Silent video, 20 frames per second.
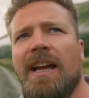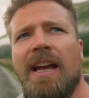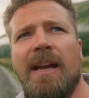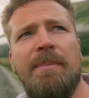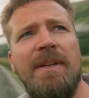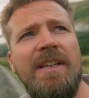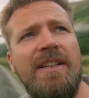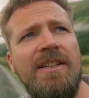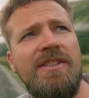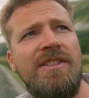
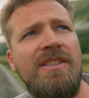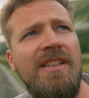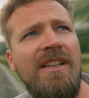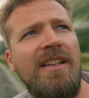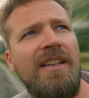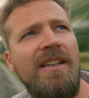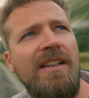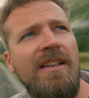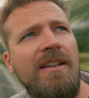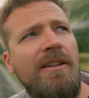because
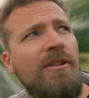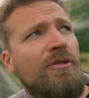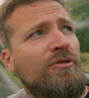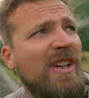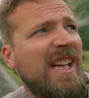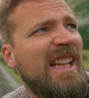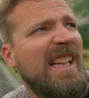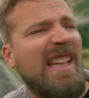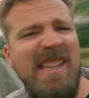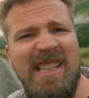
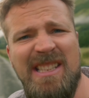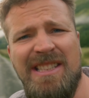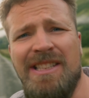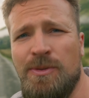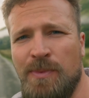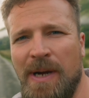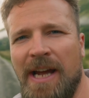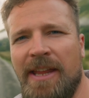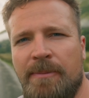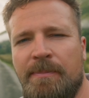really this
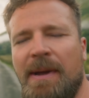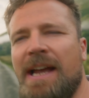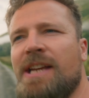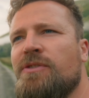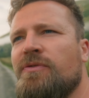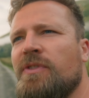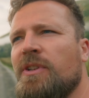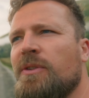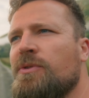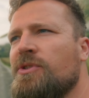is where the
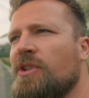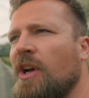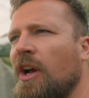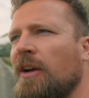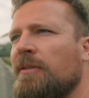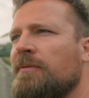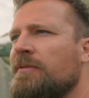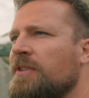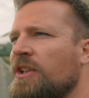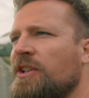best views
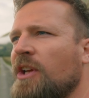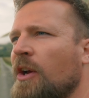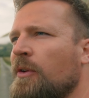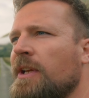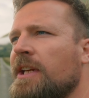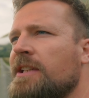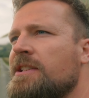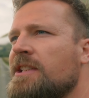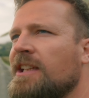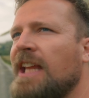are. You don't
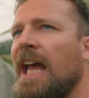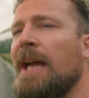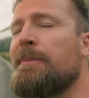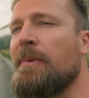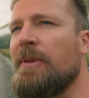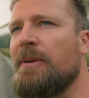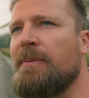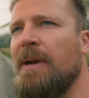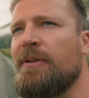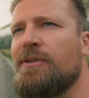need to climb
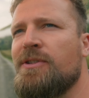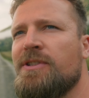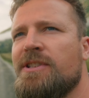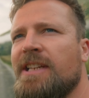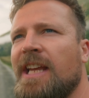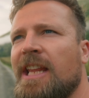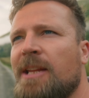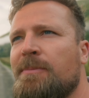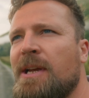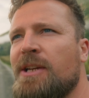up the mountains to
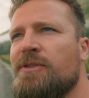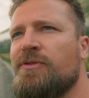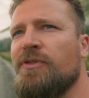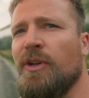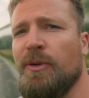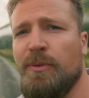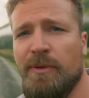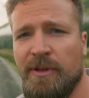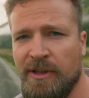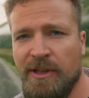get the best
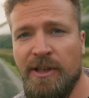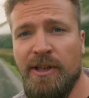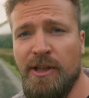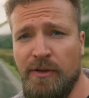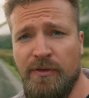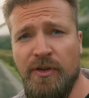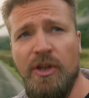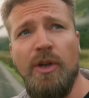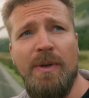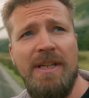view.
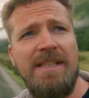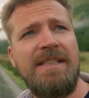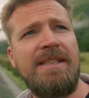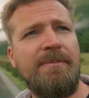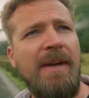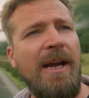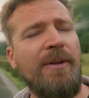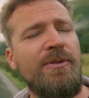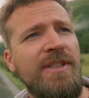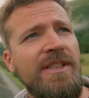The view is the
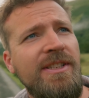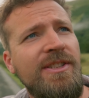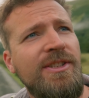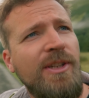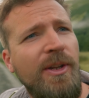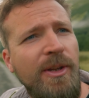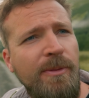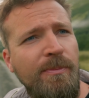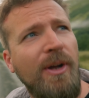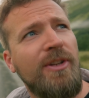mountains,
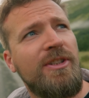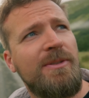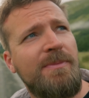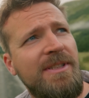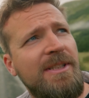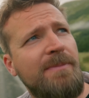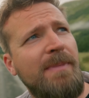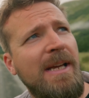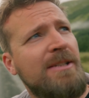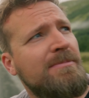so the bottom
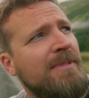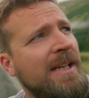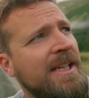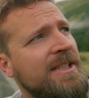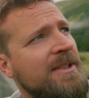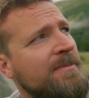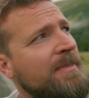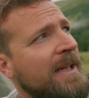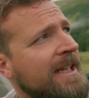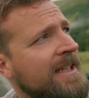is the best place
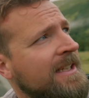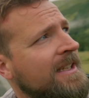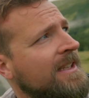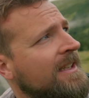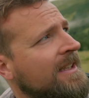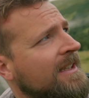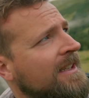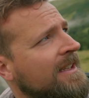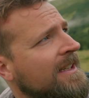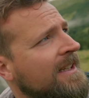to be.
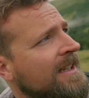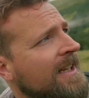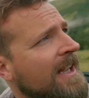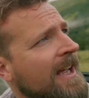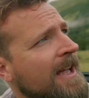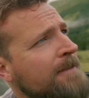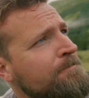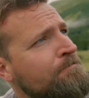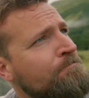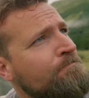
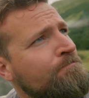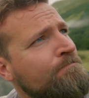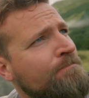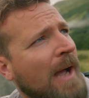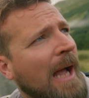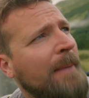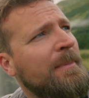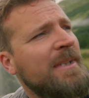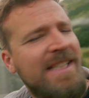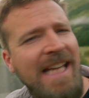But
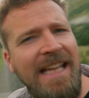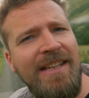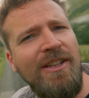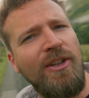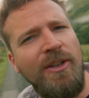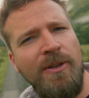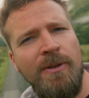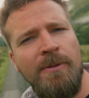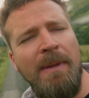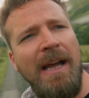I'm intending
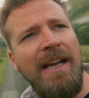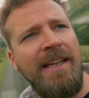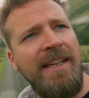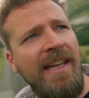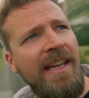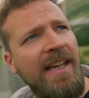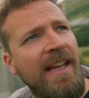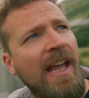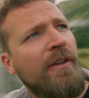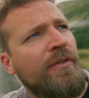on coming back
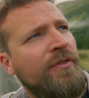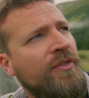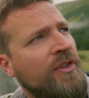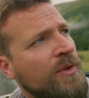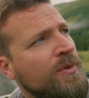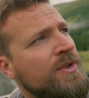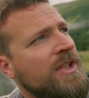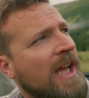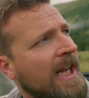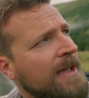here a
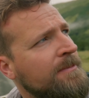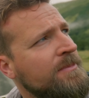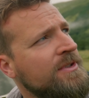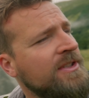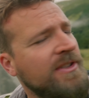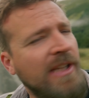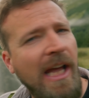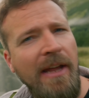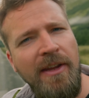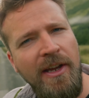few times.
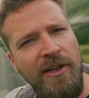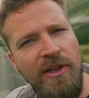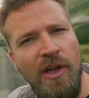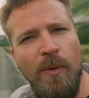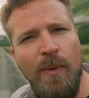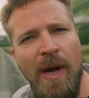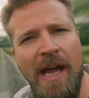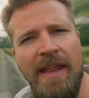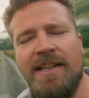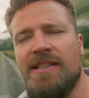Now that I know
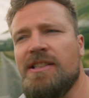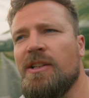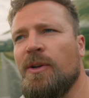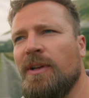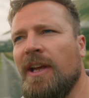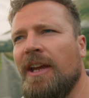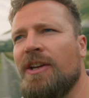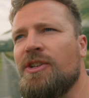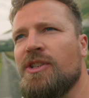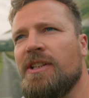where this
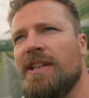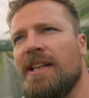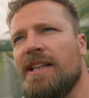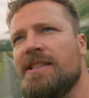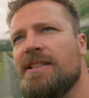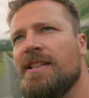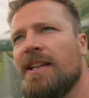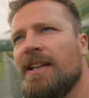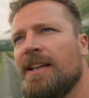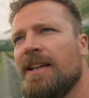location
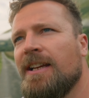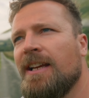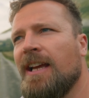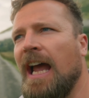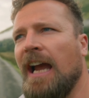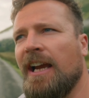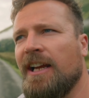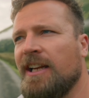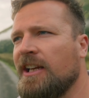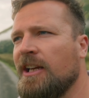is,
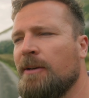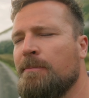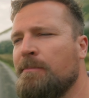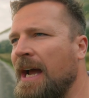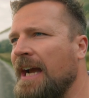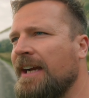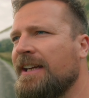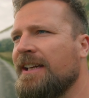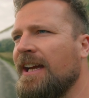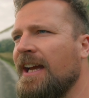I'm going to come
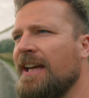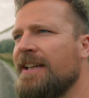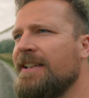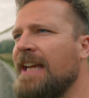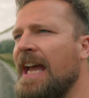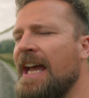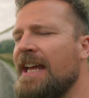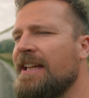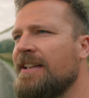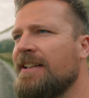back
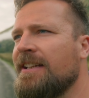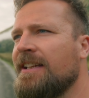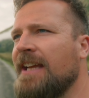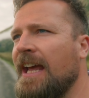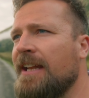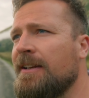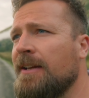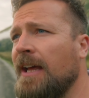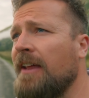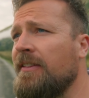again and
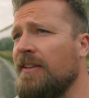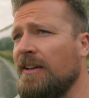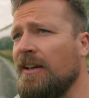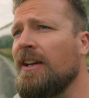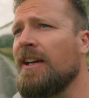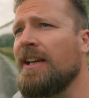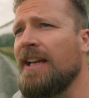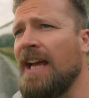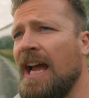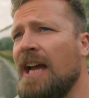again. I think
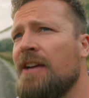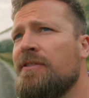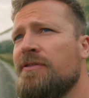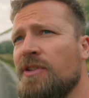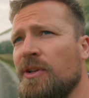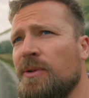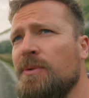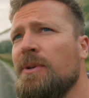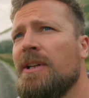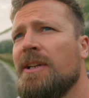I'm going to have
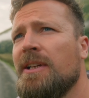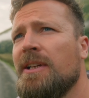to,